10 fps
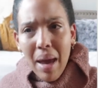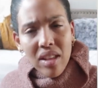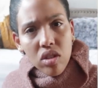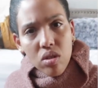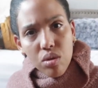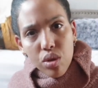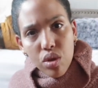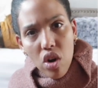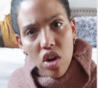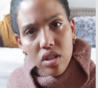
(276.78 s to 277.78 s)
pencil
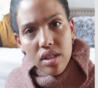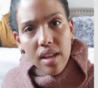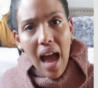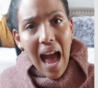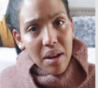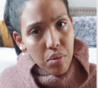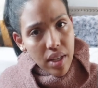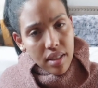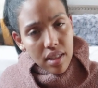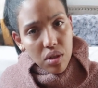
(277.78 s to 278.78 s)
skirts,
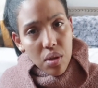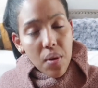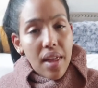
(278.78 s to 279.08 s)
high-waisted too,